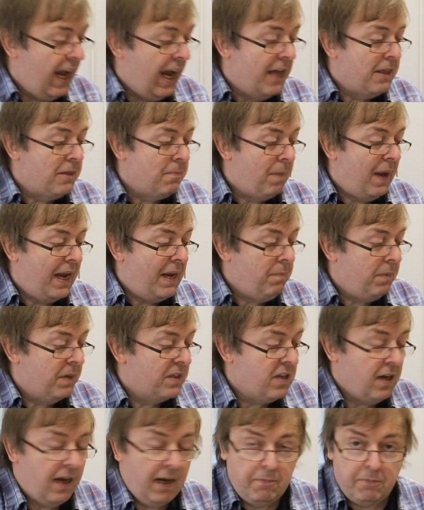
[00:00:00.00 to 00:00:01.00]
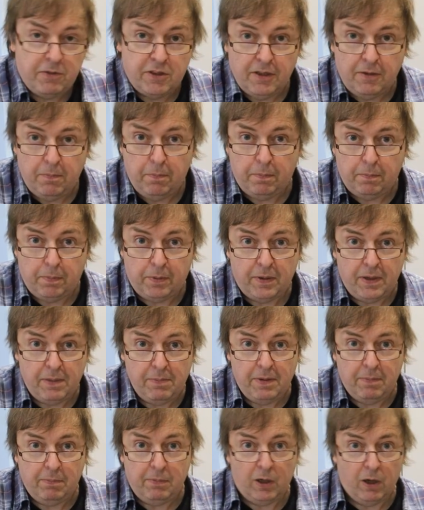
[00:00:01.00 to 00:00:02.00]
and the paper type to
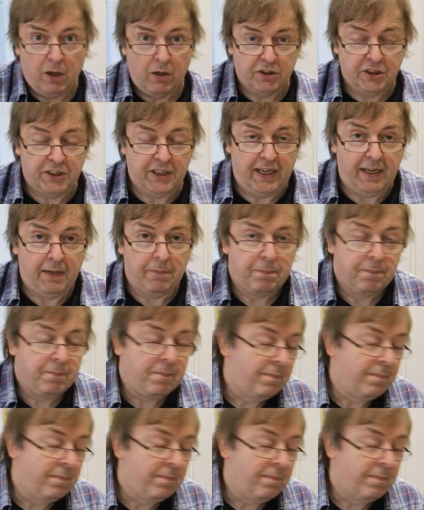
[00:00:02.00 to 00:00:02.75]
premium glossy.